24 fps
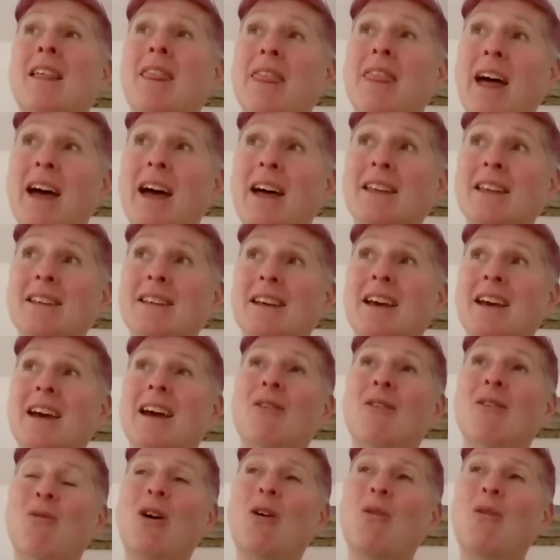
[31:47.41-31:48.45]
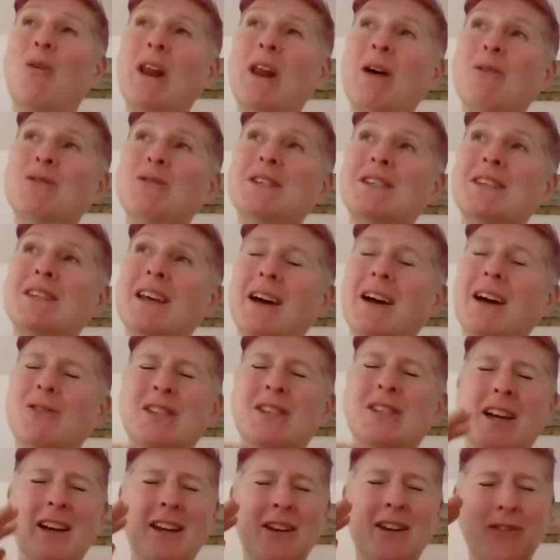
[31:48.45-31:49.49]
that what what i was i was
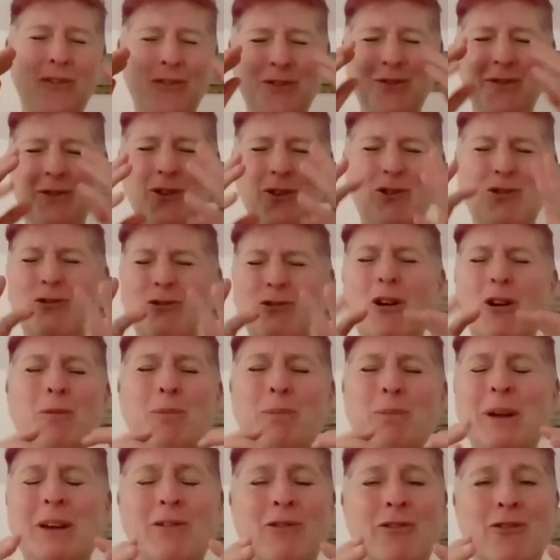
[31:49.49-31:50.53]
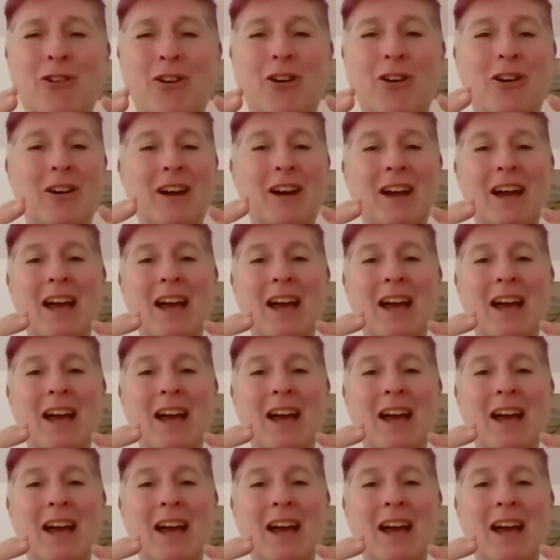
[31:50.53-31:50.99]
kind of groping for